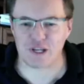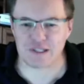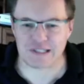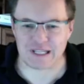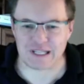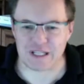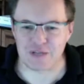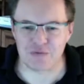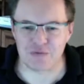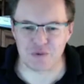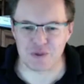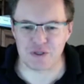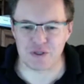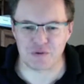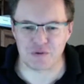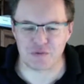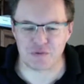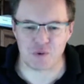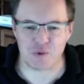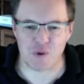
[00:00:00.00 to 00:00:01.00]
delivery
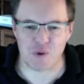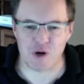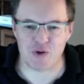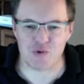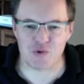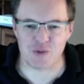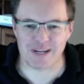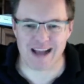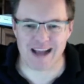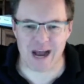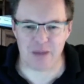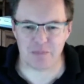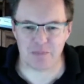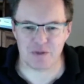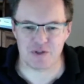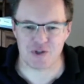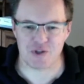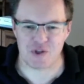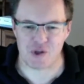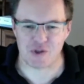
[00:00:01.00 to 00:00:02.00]
of a few hundred
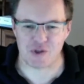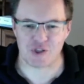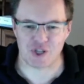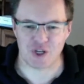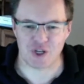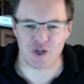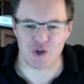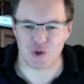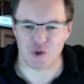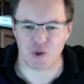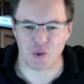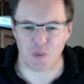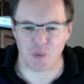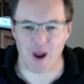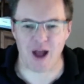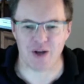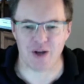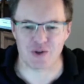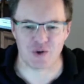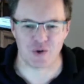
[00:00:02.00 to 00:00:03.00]
copies and they'll sit in your
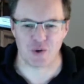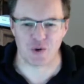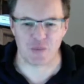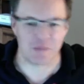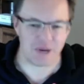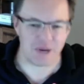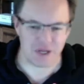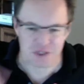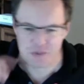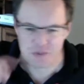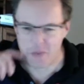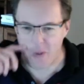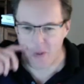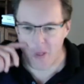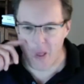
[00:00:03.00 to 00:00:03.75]
garage or your basement.